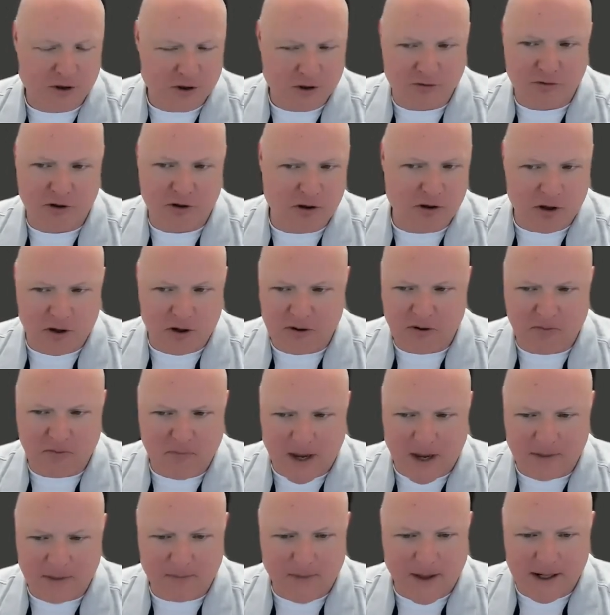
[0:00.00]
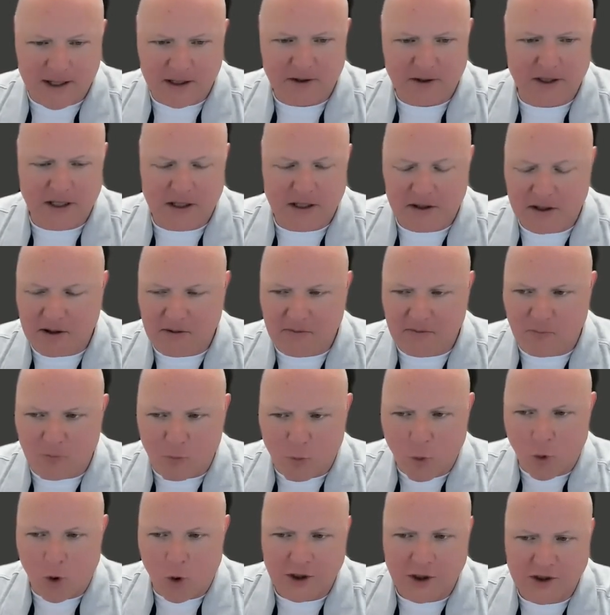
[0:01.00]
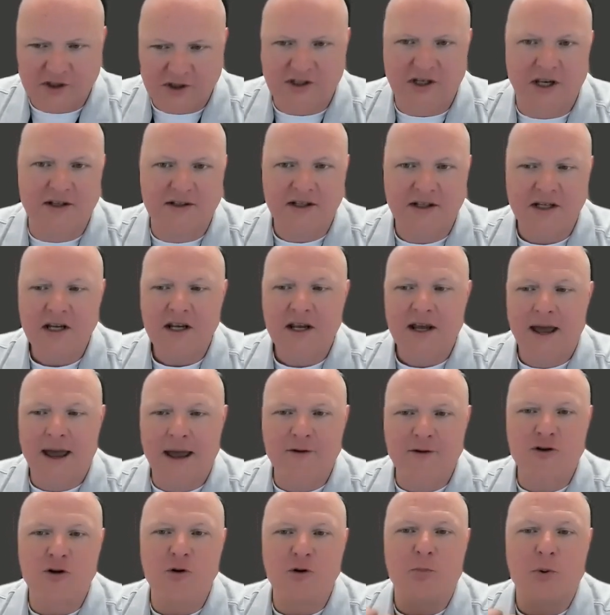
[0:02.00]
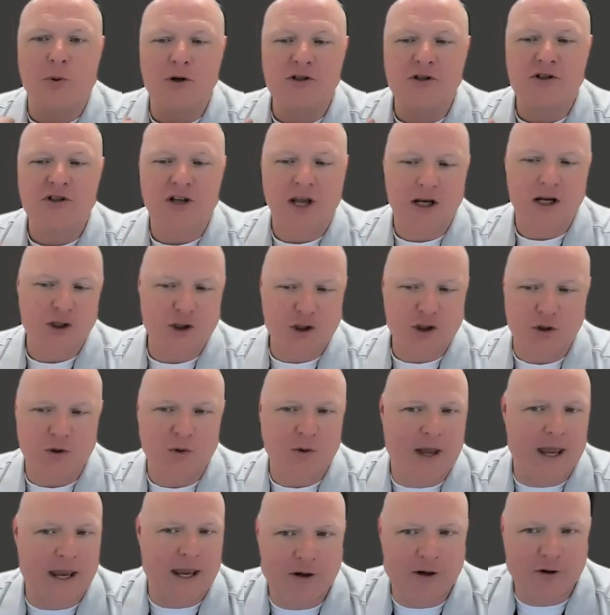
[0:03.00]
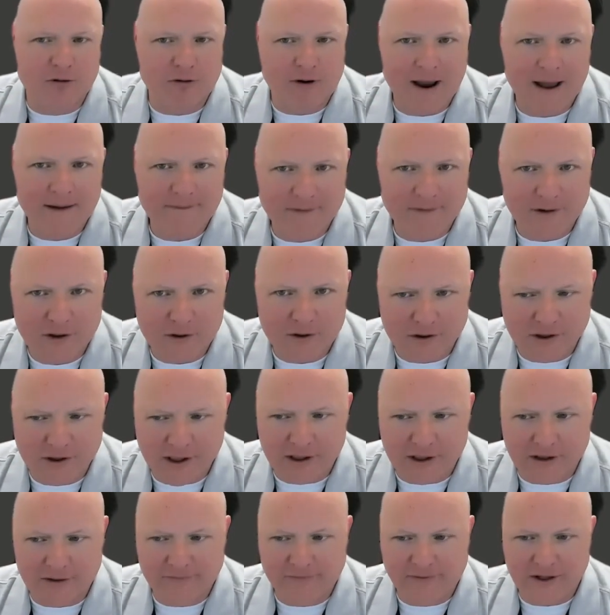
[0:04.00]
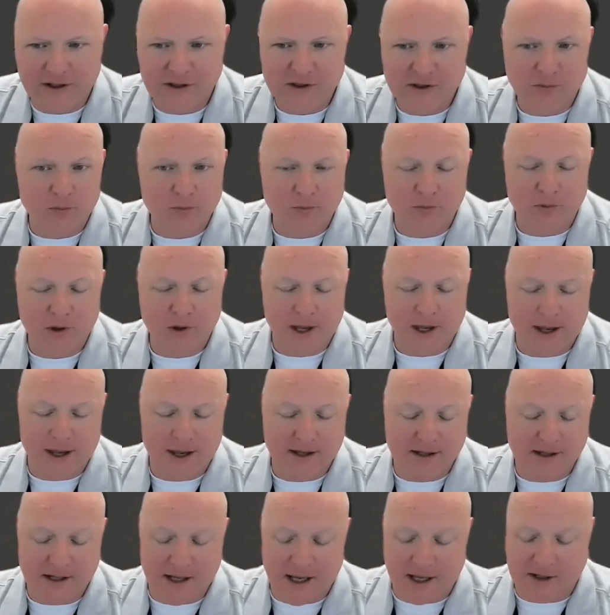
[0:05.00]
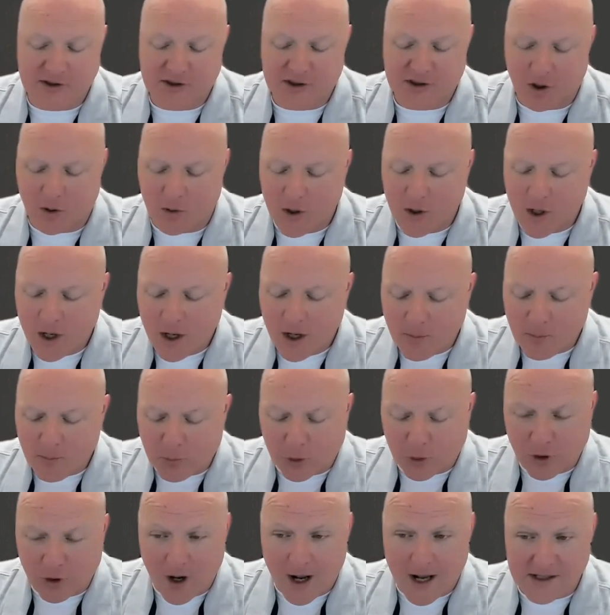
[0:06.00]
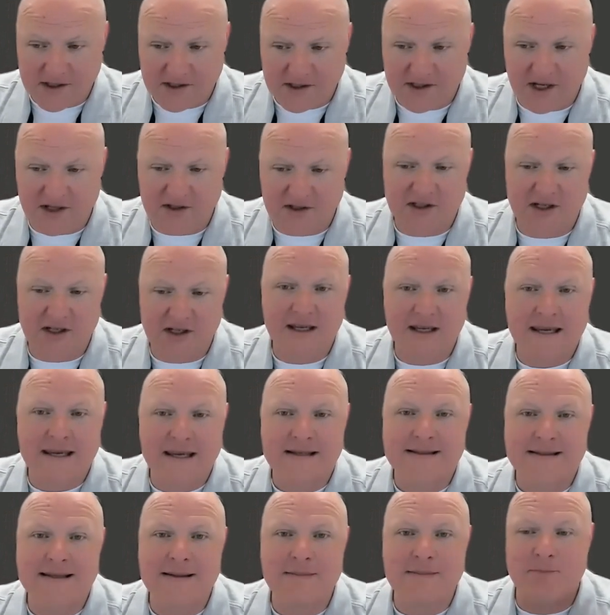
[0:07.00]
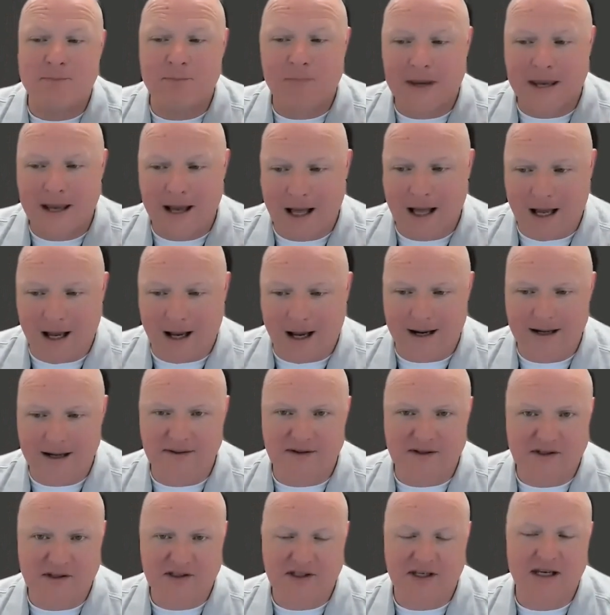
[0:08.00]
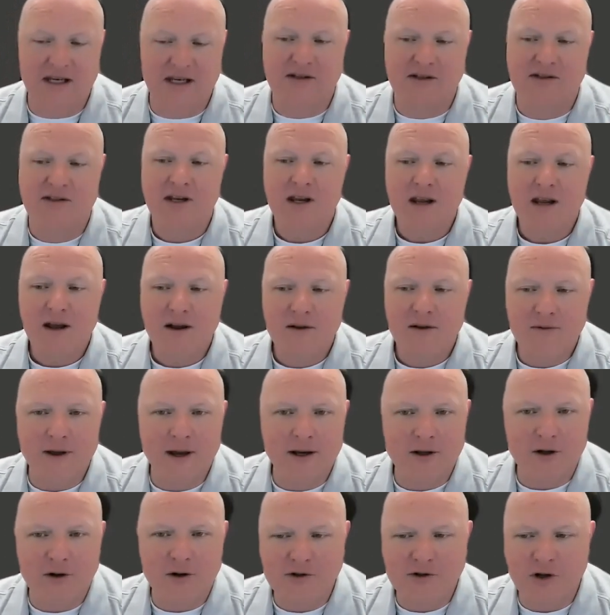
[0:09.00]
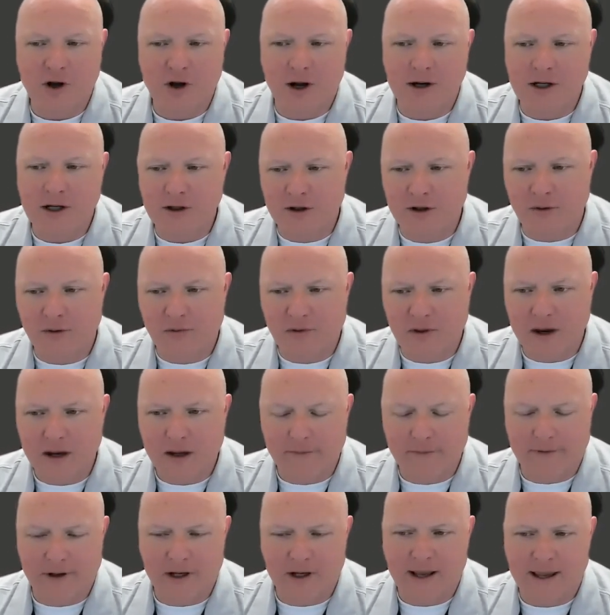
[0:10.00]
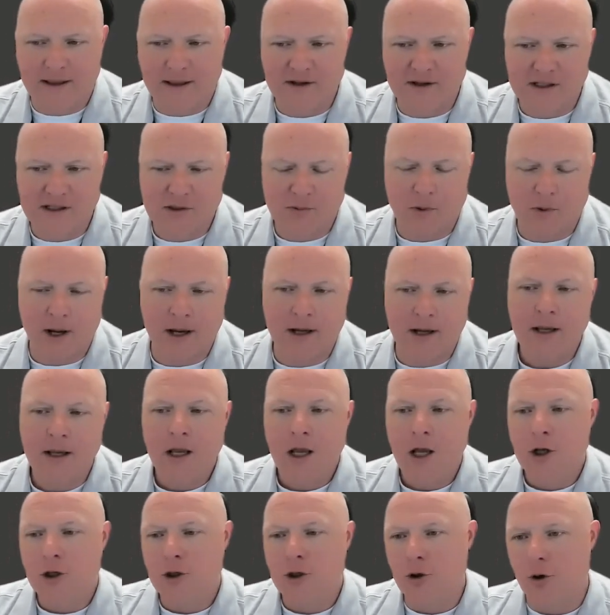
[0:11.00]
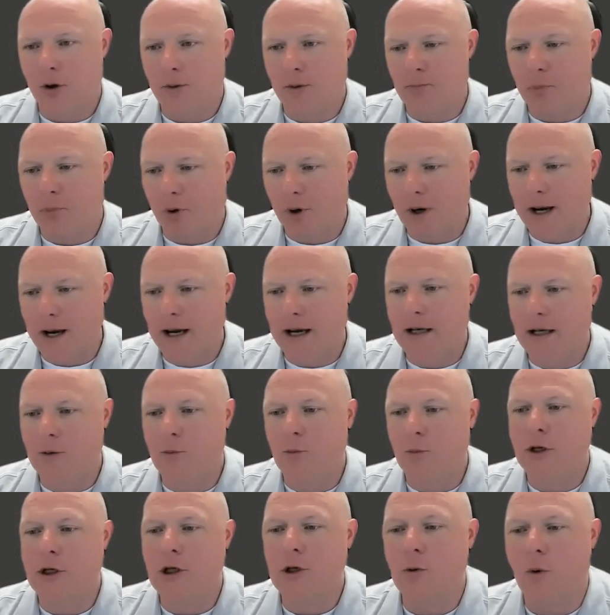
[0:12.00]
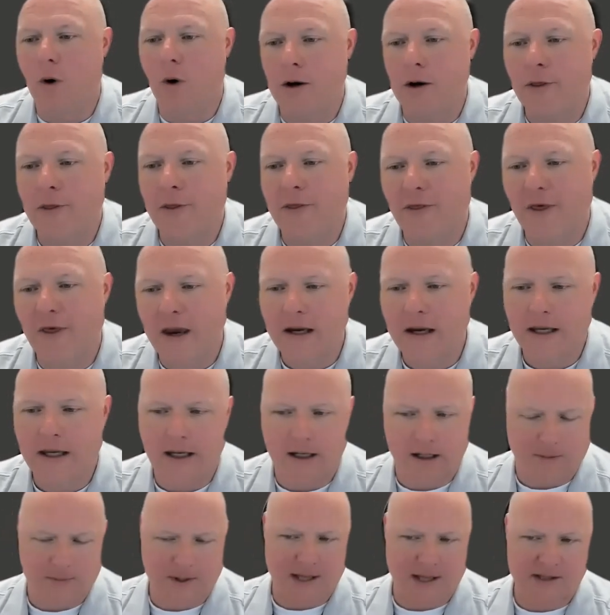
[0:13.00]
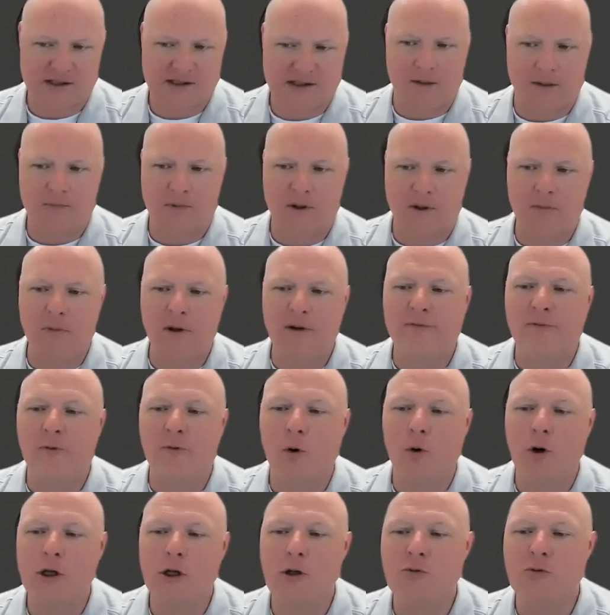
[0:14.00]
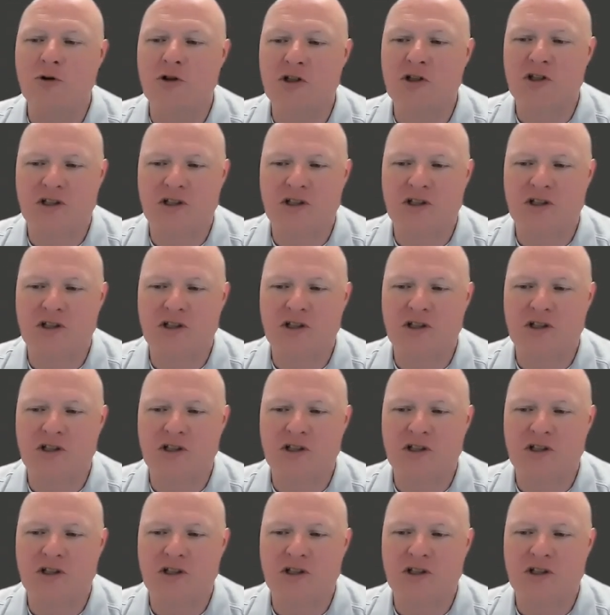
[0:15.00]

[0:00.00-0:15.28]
mathematically works it to present you a graphical interface. And so processing is the behind the scenes that goes on. And you can think of it this way: your brain, when you are thinking about something, before you